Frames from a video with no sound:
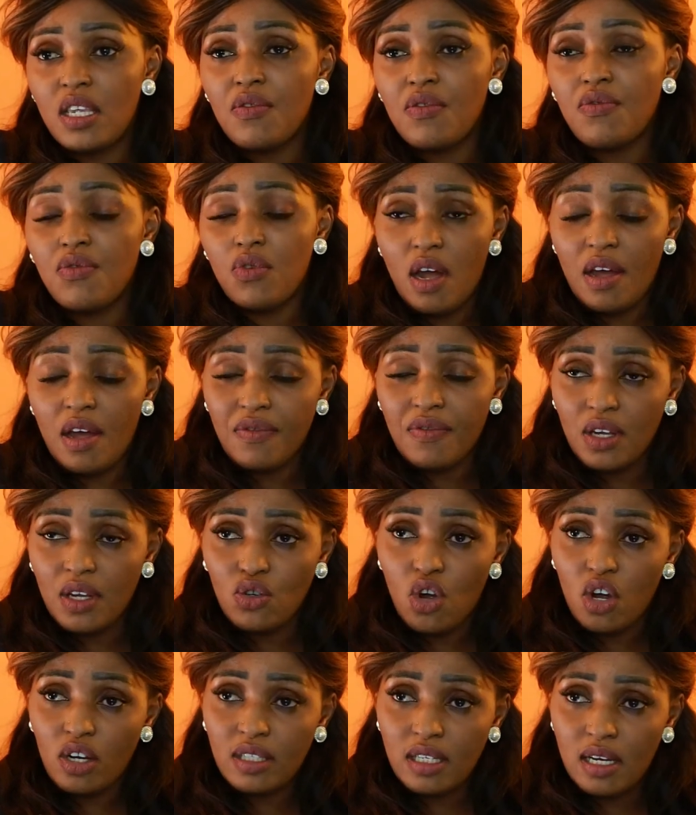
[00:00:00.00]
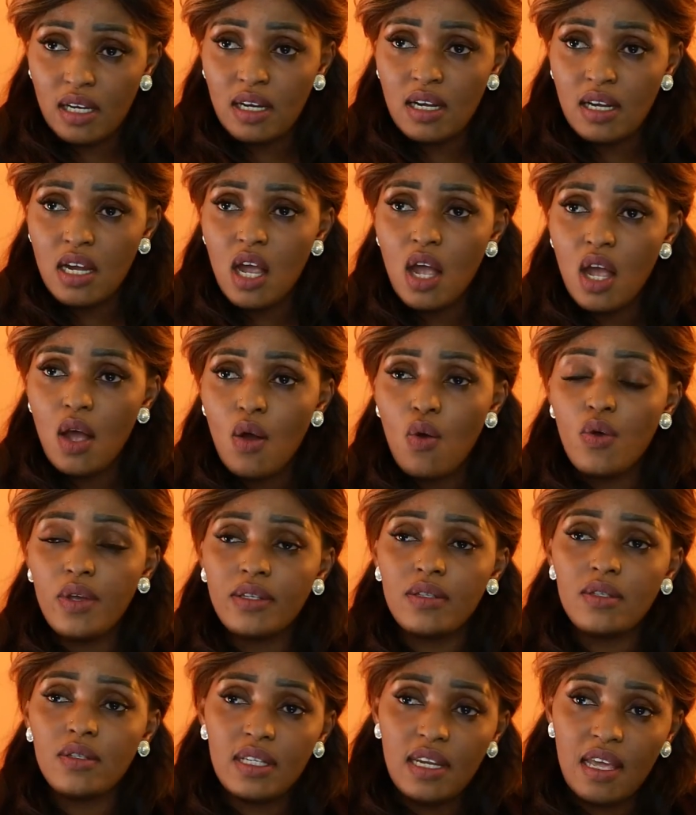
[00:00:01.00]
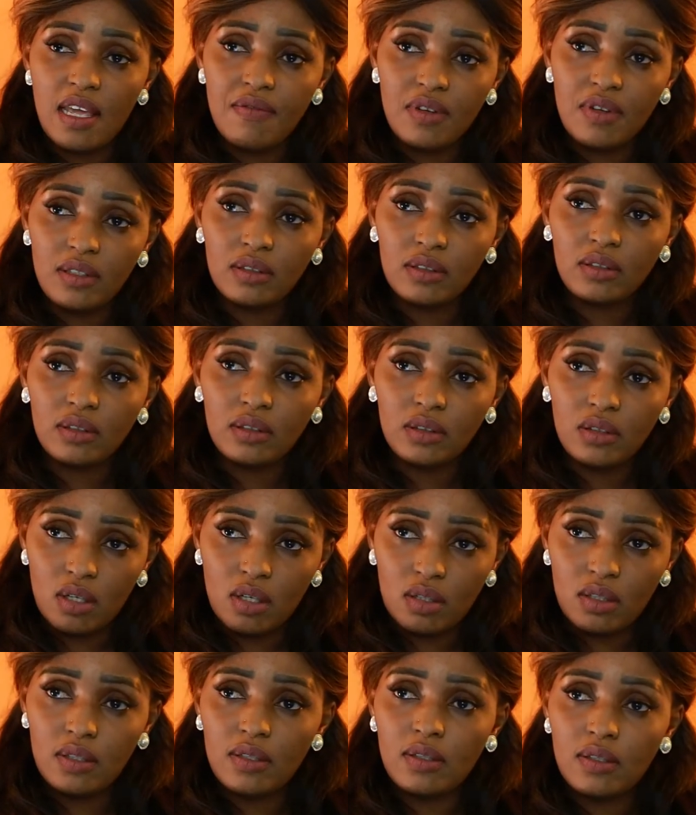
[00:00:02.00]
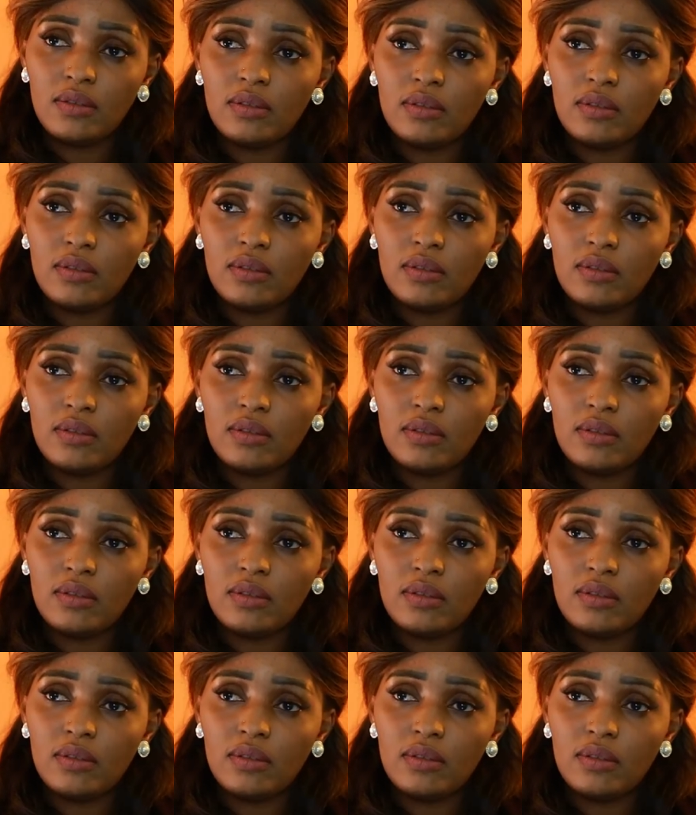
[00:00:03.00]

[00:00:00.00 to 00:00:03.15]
if you have a daughter who is never caught.